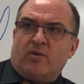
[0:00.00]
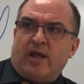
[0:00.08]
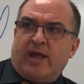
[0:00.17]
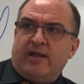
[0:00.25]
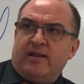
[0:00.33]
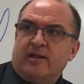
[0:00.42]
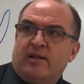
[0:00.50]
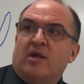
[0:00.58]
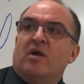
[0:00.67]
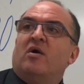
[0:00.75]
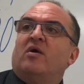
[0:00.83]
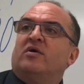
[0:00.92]
Okay?
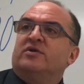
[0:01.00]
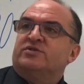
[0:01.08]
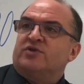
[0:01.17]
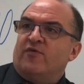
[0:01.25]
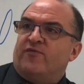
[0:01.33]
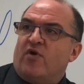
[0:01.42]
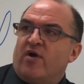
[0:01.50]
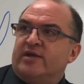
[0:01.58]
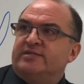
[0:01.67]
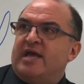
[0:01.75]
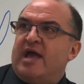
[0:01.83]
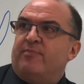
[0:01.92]
So for
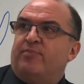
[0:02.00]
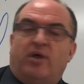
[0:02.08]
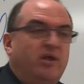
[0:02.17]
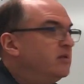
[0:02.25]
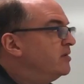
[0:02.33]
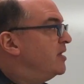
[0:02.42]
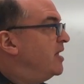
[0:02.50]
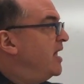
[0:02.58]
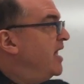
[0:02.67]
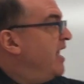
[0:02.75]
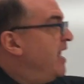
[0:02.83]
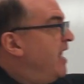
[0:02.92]
example,
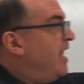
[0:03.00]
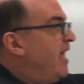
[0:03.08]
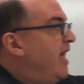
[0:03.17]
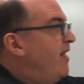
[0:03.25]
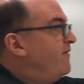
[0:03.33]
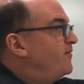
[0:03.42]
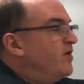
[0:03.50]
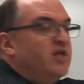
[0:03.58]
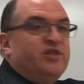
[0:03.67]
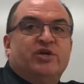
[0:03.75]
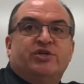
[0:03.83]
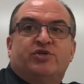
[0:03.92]
if
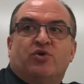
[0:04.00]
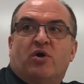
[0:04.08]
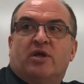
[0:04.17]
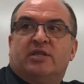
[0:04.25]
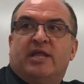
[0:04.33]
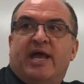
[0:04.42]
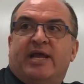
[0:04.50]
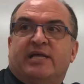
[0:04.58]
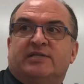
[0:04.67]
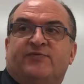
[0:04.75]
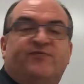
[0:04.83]
the short leg is